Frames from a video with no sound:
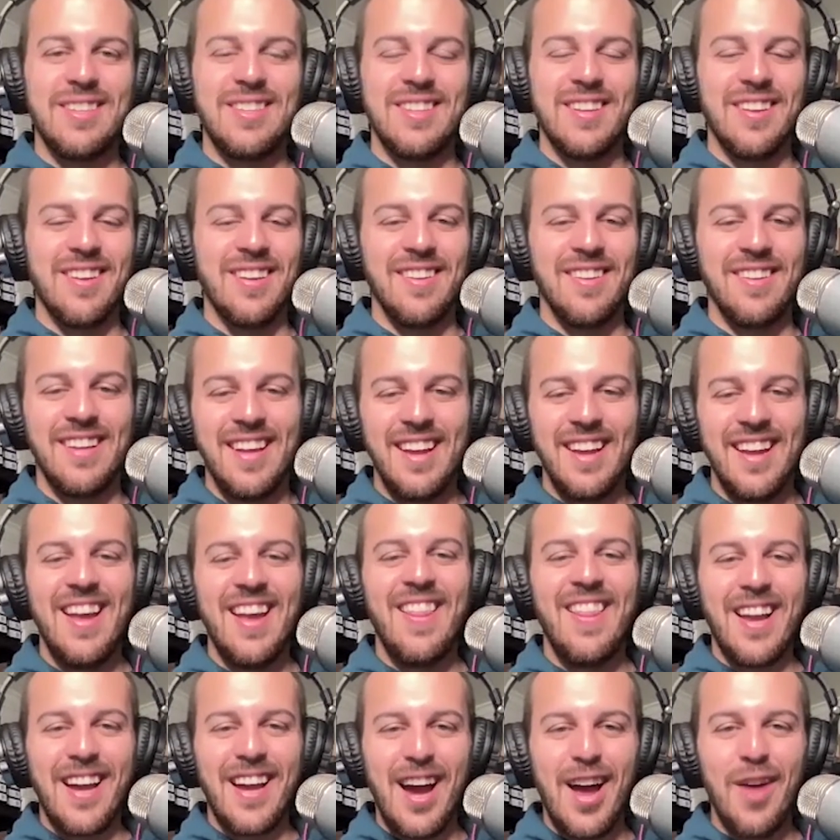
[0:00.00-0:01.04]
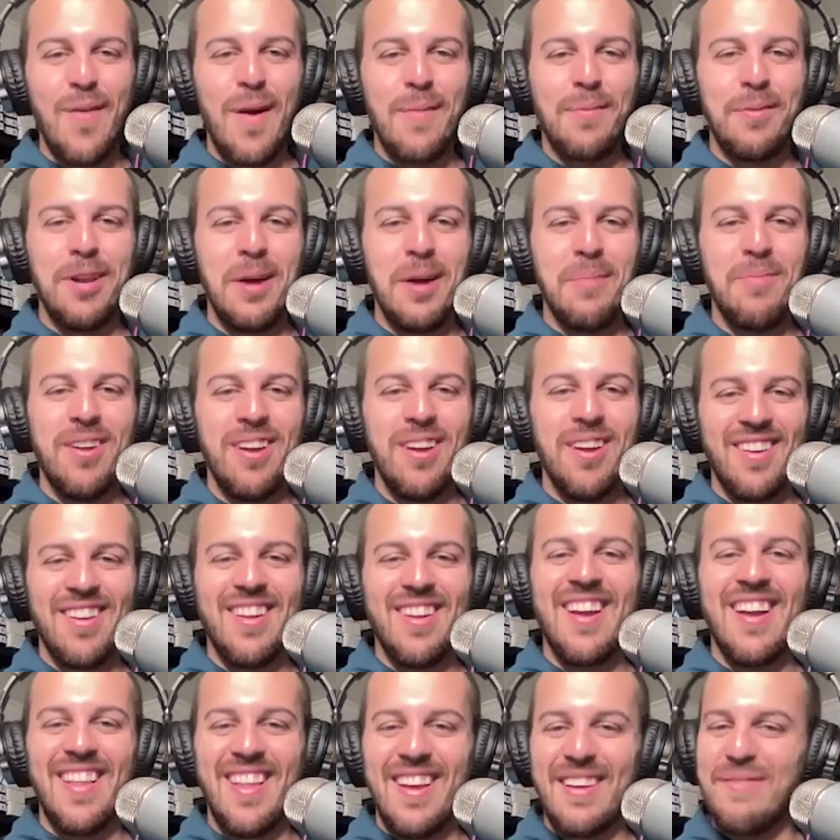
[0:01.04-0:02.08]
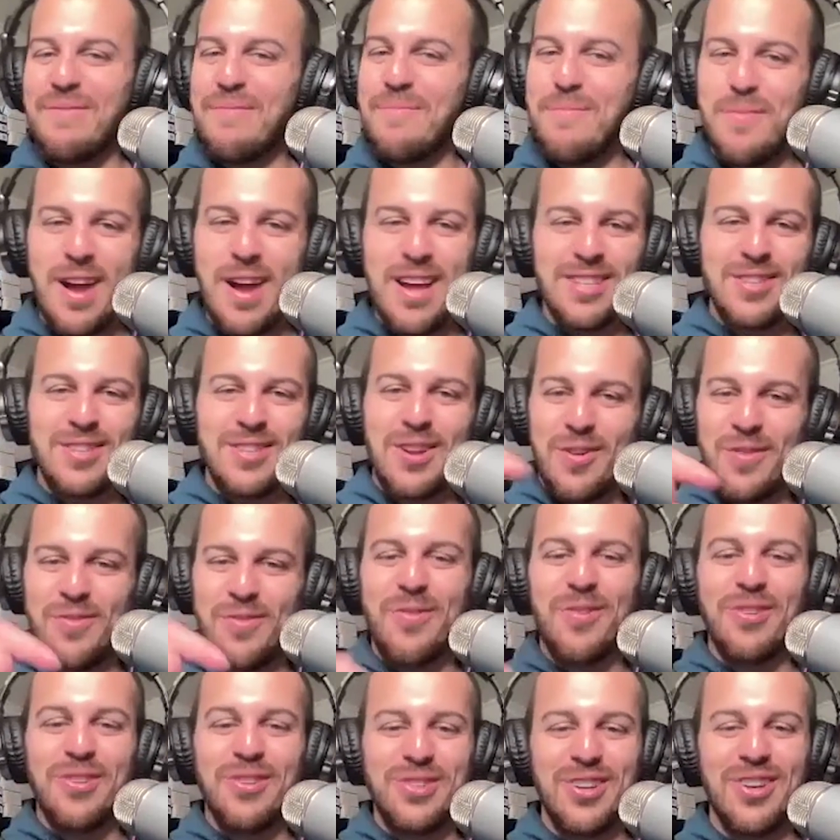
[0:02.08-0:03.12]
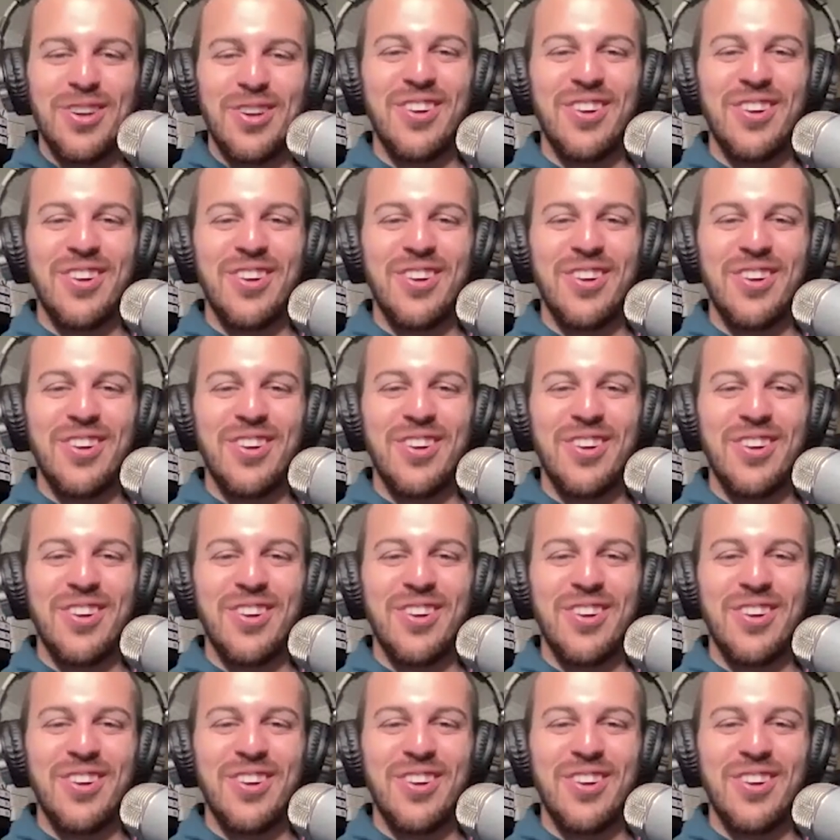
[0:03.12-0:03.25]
So like how I wrapped it up there. I like nice little full circle.